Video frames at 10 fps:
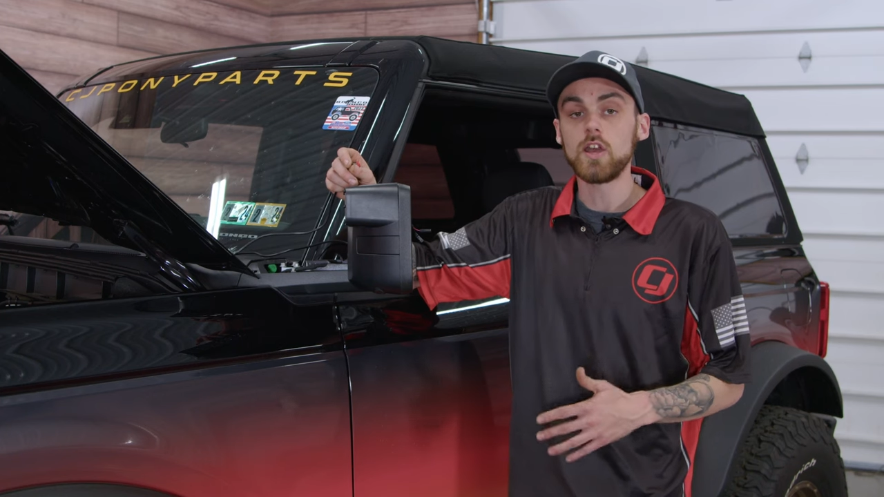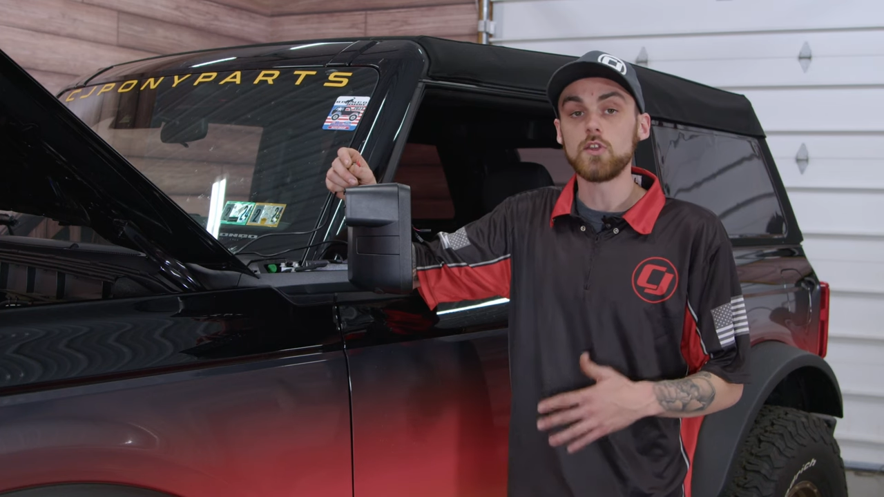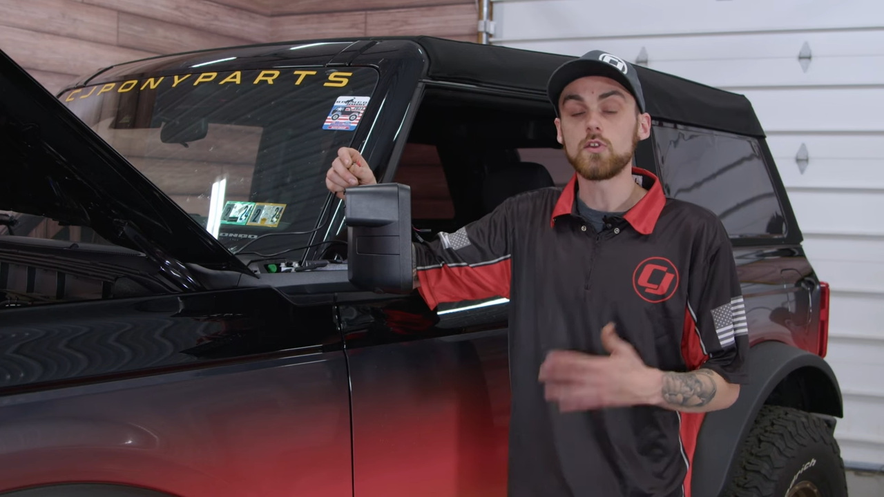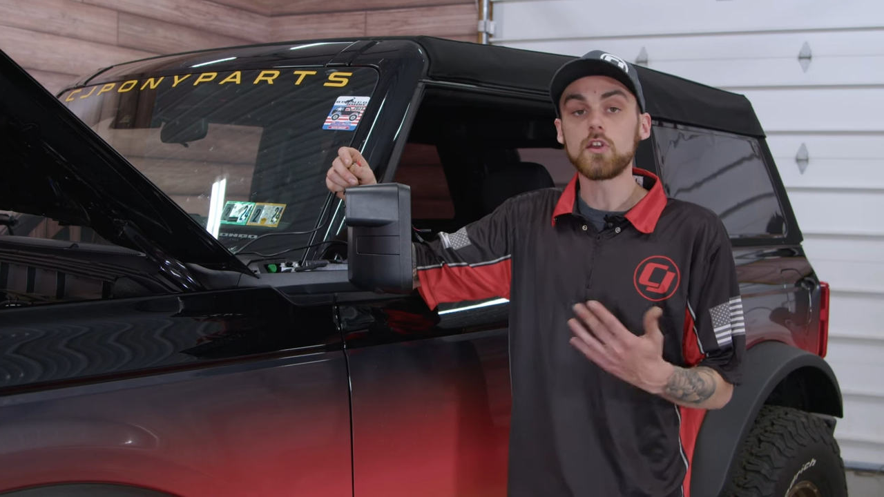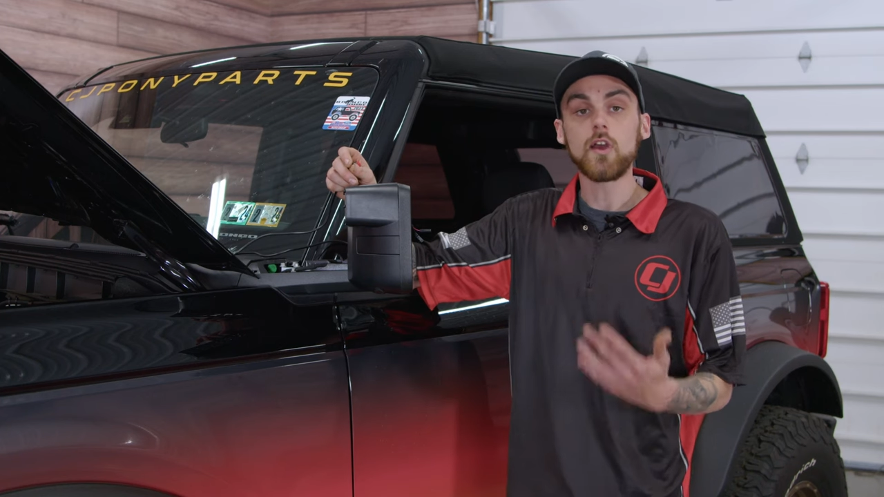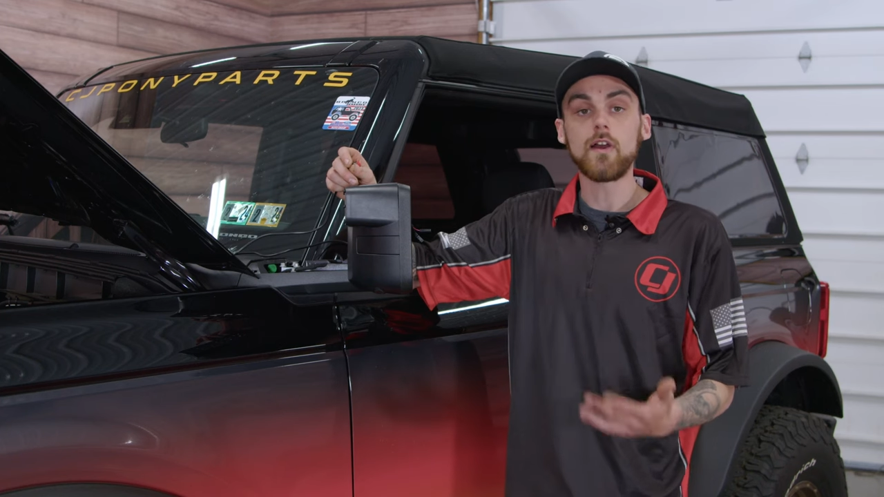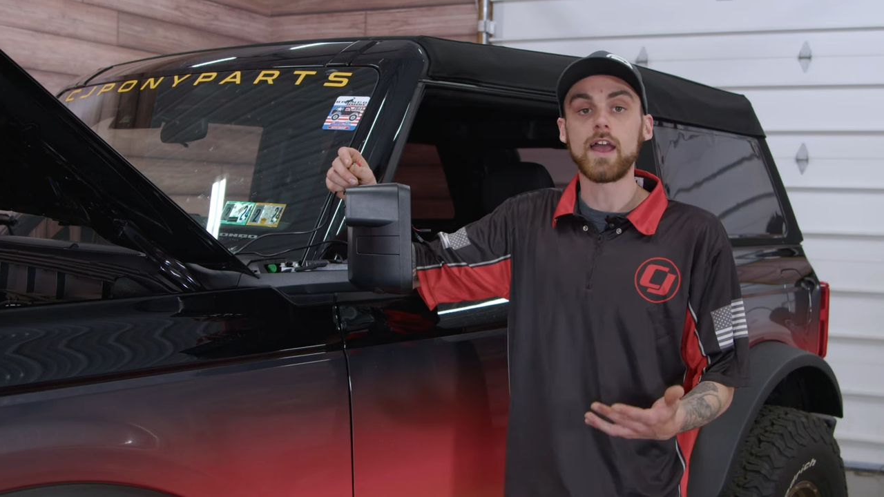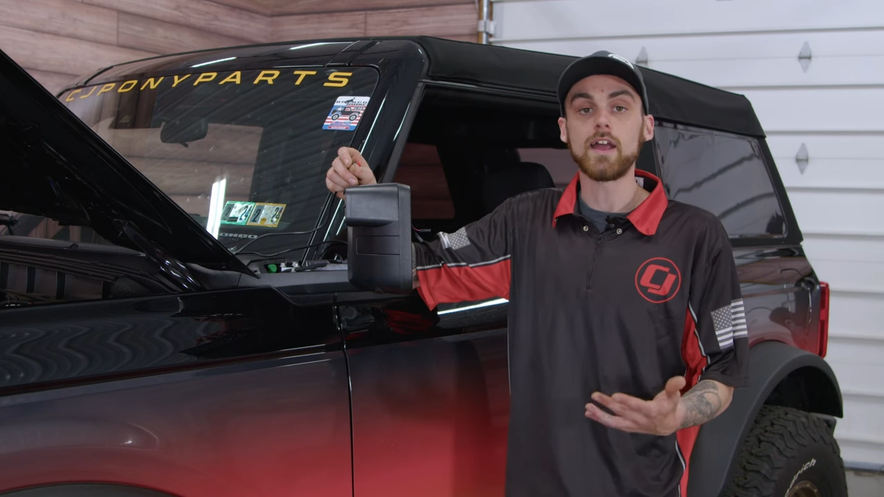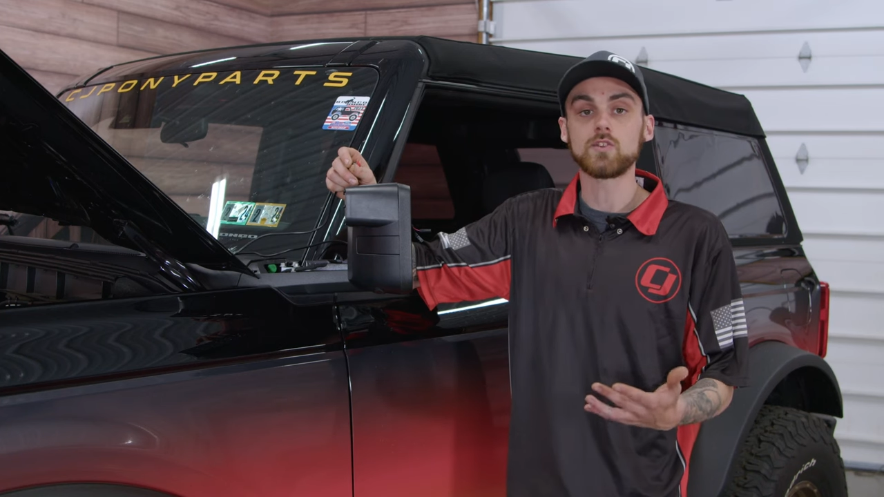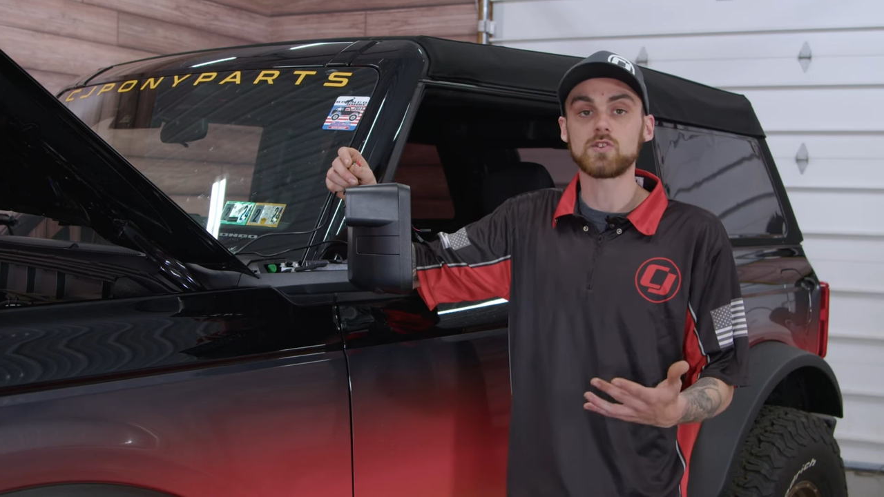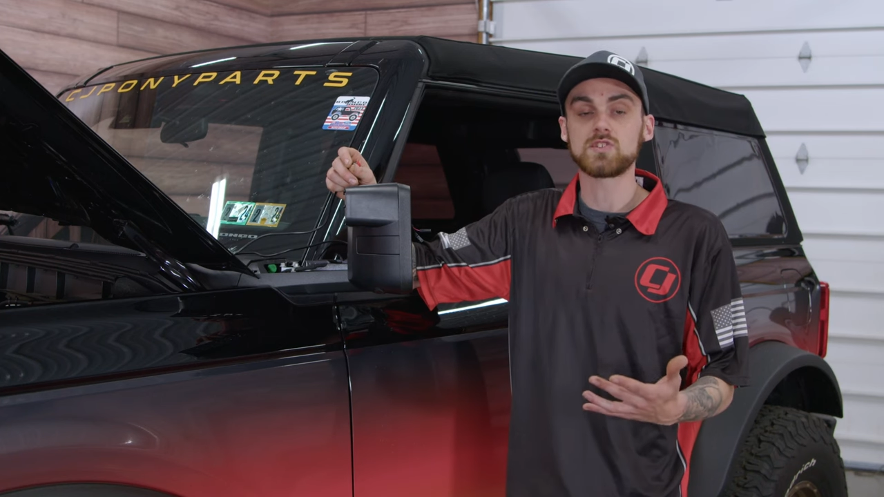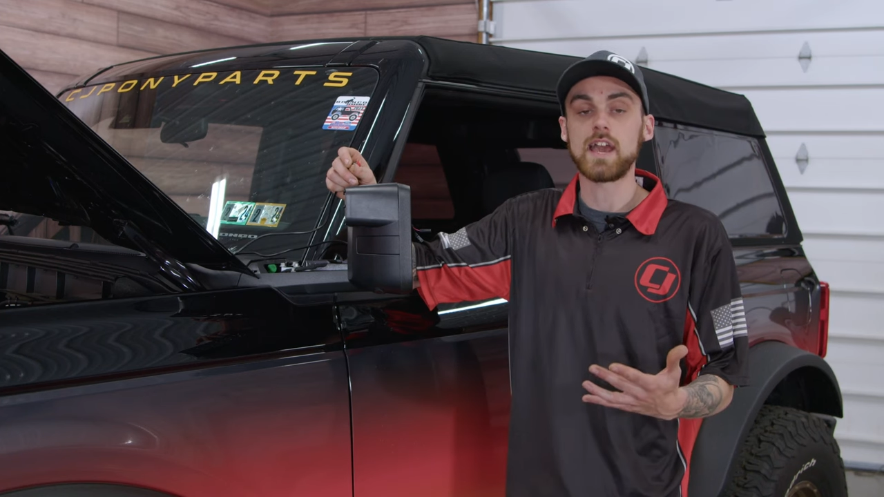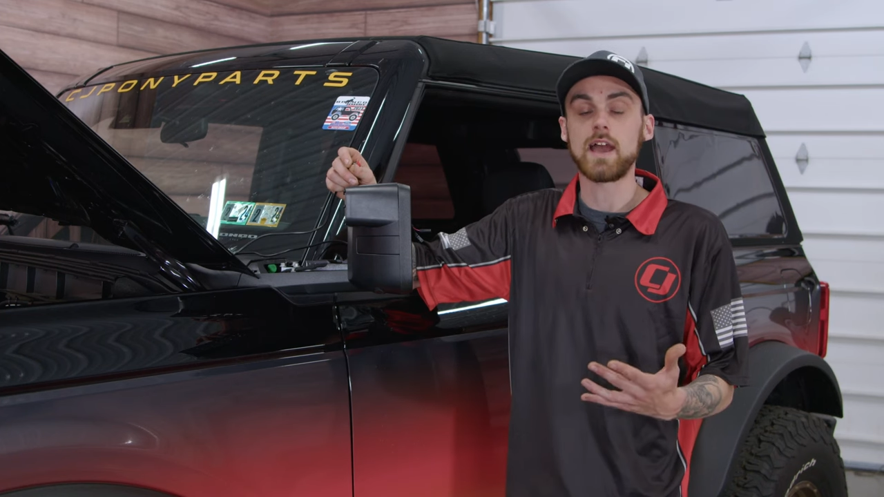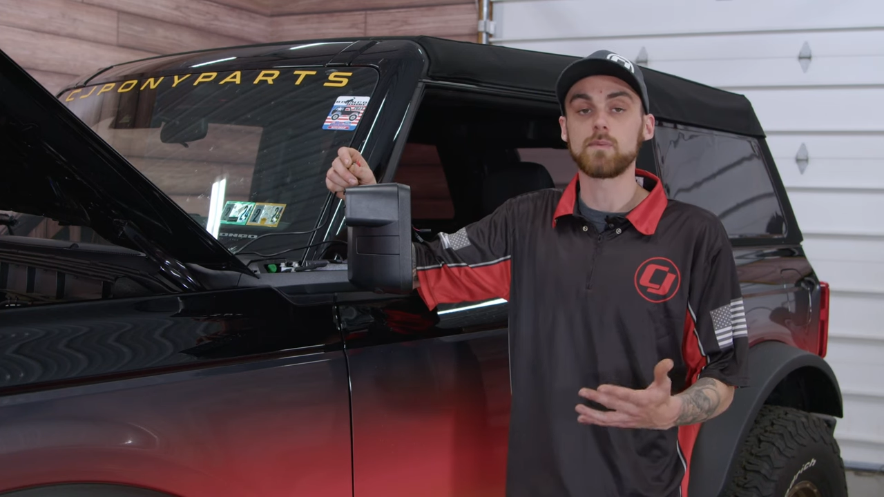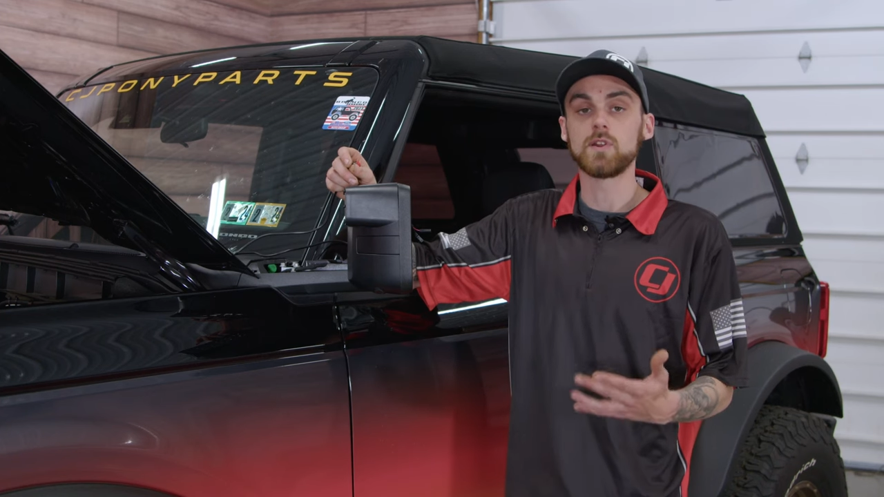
you can go ahead and just tap